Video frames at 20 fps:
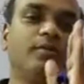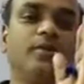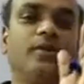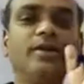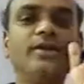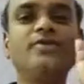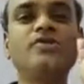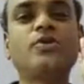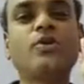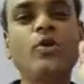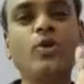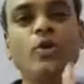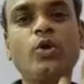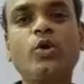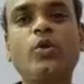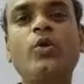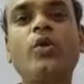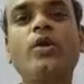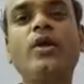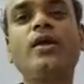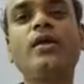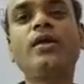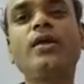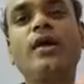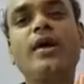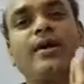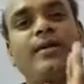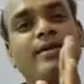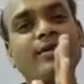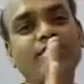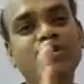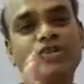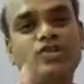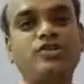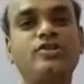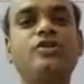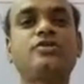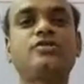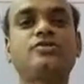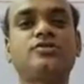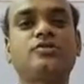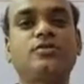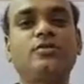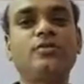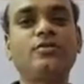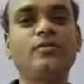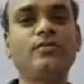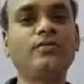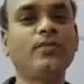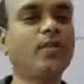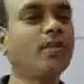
is controlling an instruction